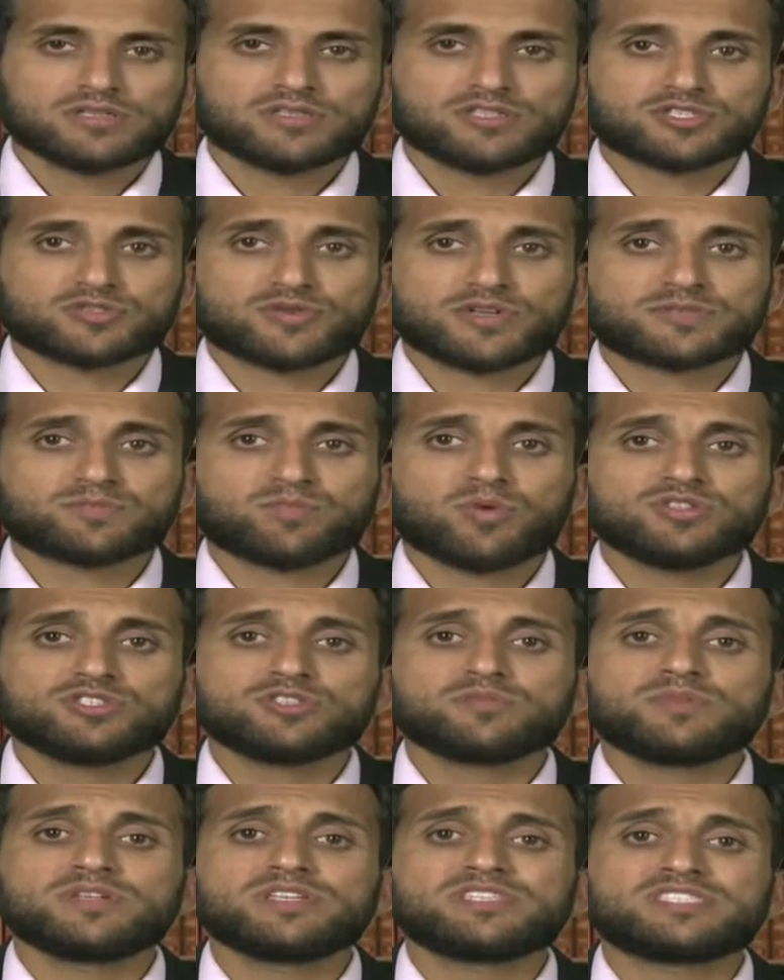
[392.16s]
This
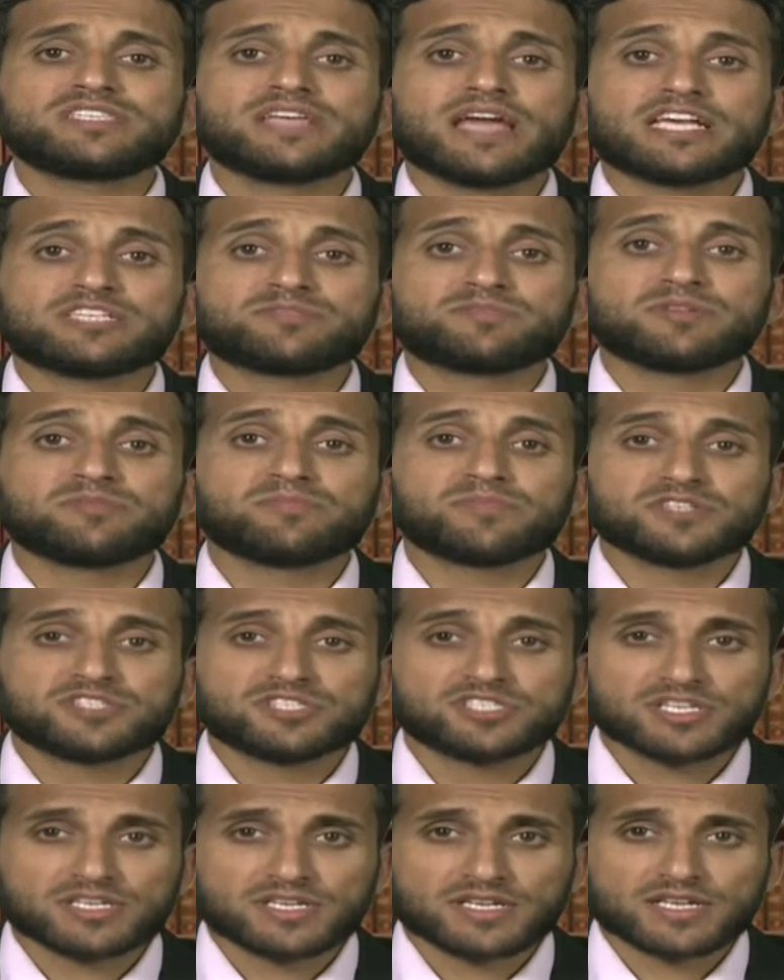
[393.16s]
responsibility has been
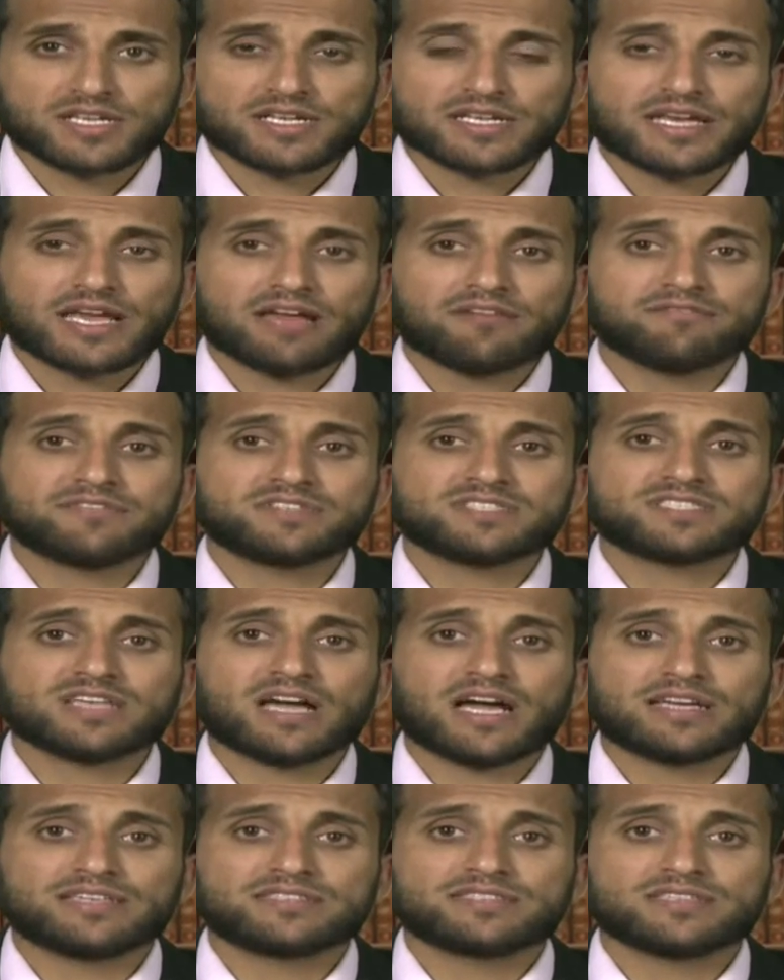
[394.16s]
particularly
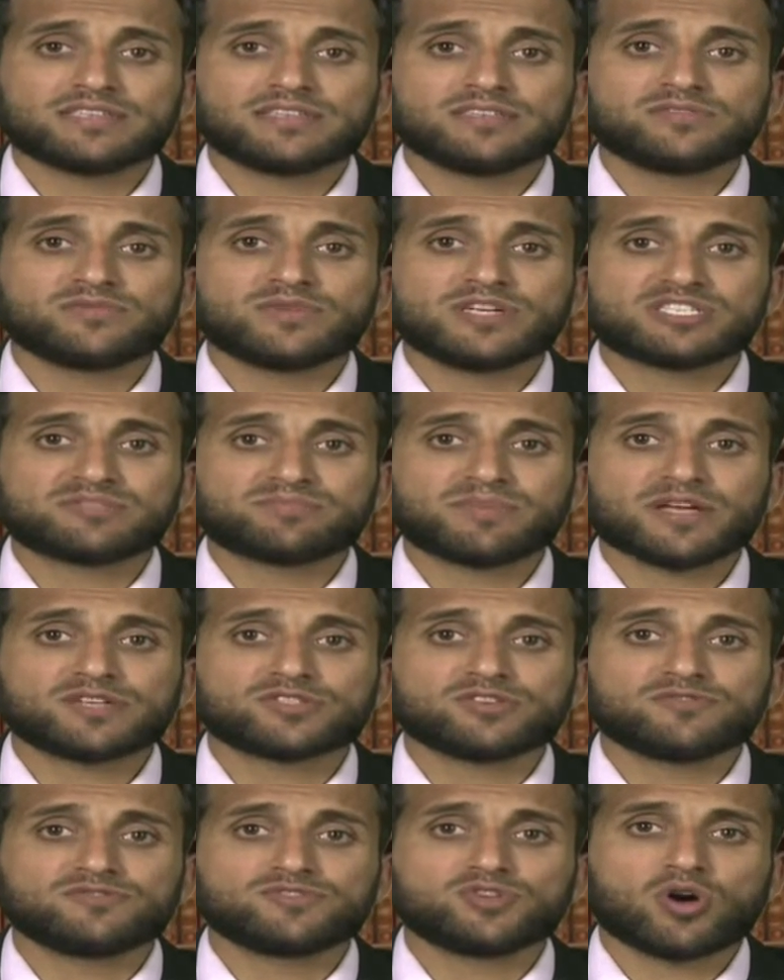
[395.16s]
emphasized in
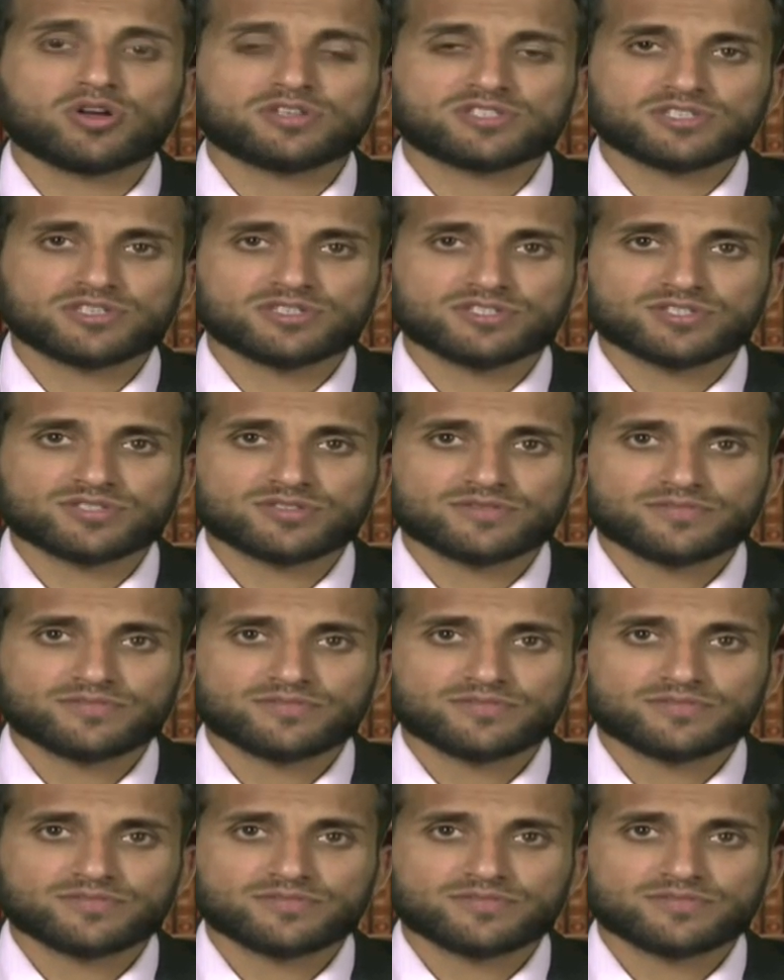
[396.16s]
respect of daughters.